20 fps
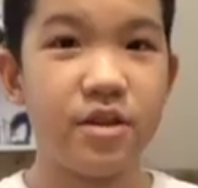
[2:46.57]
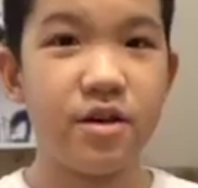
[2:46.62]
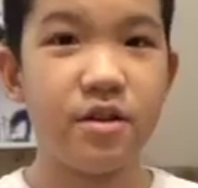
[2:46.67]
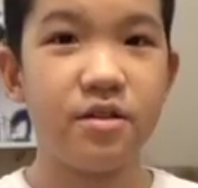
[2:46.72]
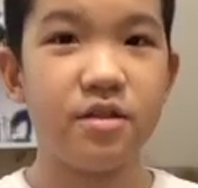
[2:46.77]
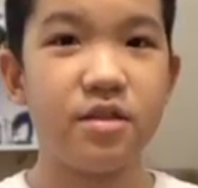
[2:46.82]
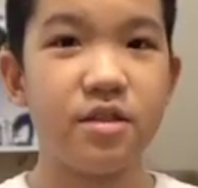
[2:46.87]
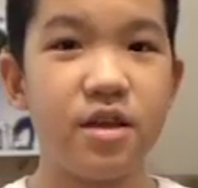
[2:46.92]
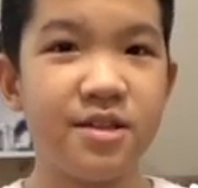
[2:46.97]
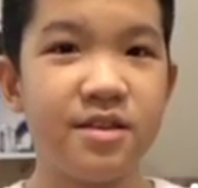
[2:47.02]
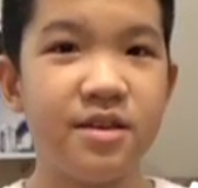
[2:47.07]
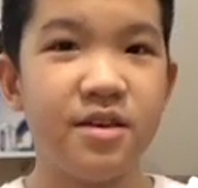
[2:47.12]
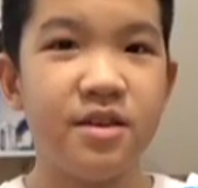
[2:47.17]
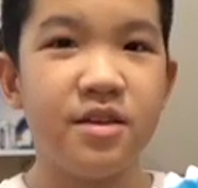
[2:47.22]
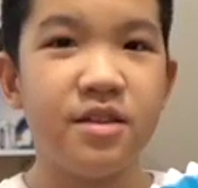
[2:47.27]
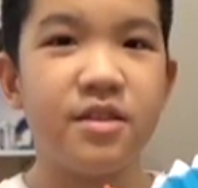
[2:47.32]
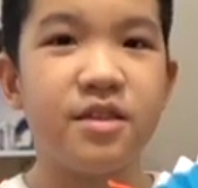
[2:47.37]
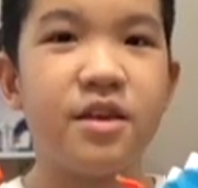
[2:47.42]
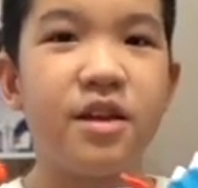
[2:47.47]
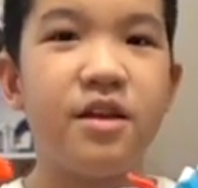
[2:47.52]
out that
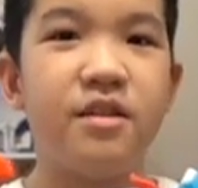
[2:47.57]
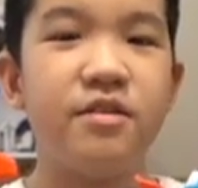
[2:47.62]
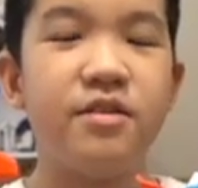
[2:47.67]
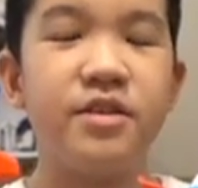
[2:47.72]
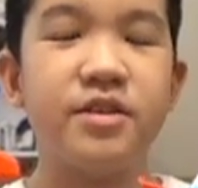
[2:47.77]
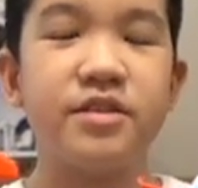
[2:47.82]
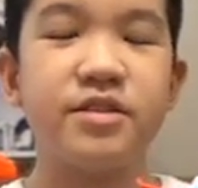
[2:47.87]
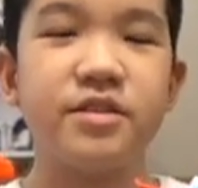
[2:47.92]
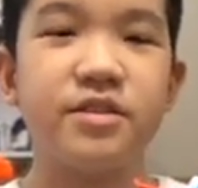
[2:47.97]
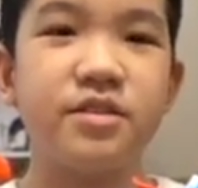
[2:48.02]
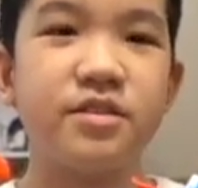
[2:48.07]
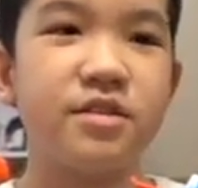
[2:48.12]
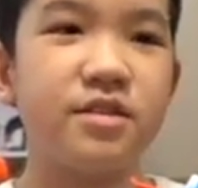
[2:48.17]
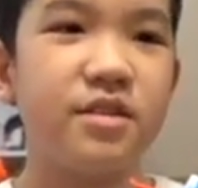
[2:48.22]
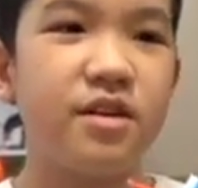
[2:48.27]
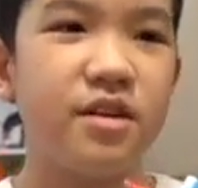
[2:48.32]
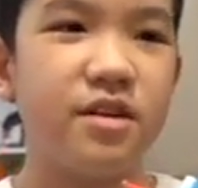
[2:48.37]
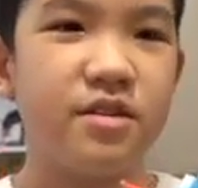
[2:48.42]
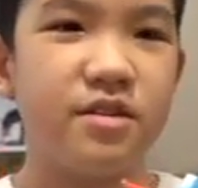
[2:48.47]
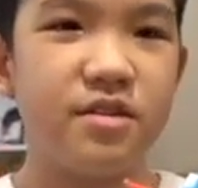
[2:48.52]

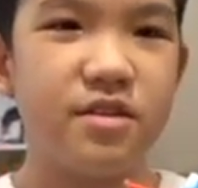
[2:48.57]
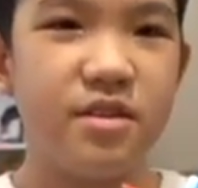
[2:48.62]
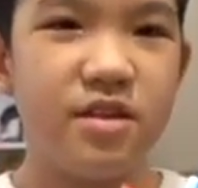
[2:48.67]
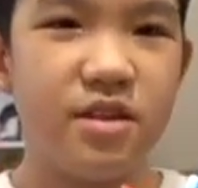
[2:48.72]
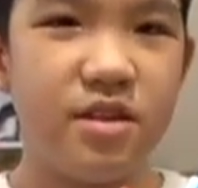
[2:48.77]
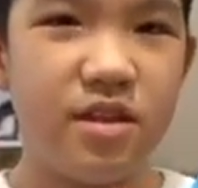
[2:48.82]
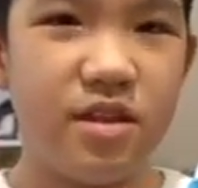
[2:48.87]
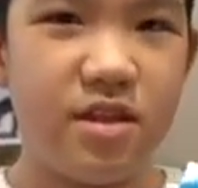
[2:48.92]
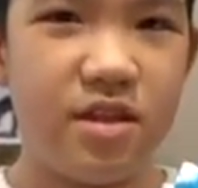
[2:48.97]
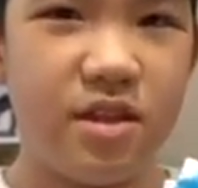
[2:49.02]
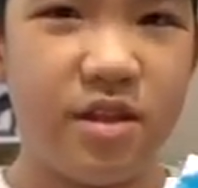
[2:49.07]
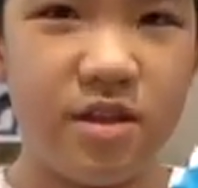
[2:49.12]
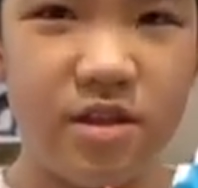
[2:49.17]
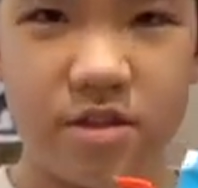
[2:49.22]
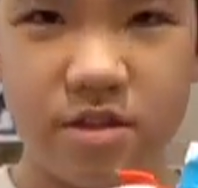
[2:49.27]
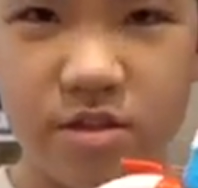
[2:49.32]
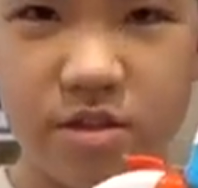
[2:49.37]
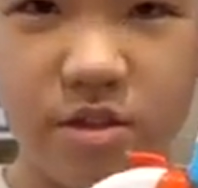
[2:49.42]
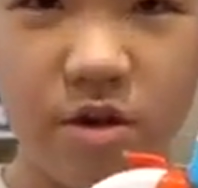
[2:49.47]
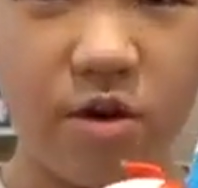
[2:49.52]
it
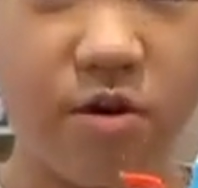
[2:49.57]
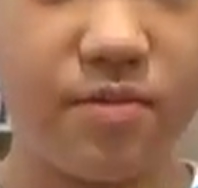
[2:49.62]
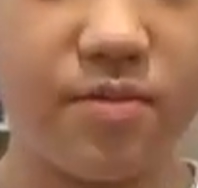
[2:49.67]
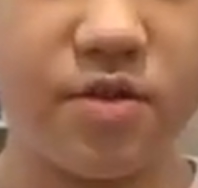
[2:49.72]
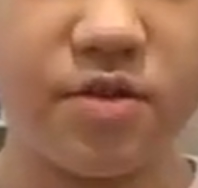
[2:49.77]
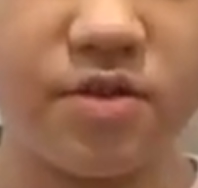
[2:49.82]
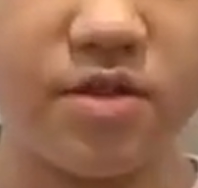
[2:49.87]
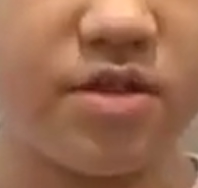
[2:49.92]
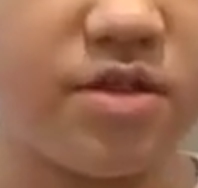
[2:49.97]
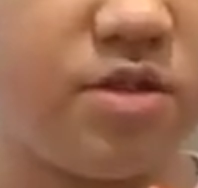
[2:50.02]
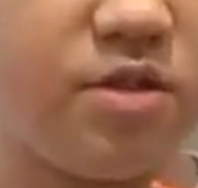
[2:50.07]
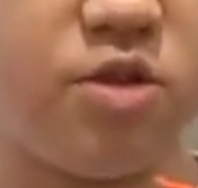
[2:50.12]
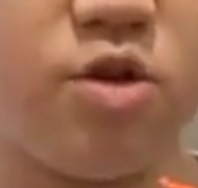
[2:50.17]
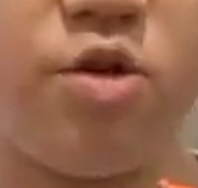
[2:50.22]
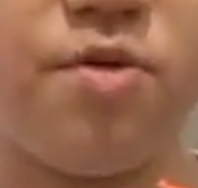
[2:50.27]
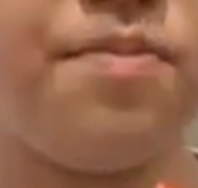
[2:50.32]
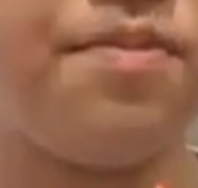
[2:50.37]
is almost no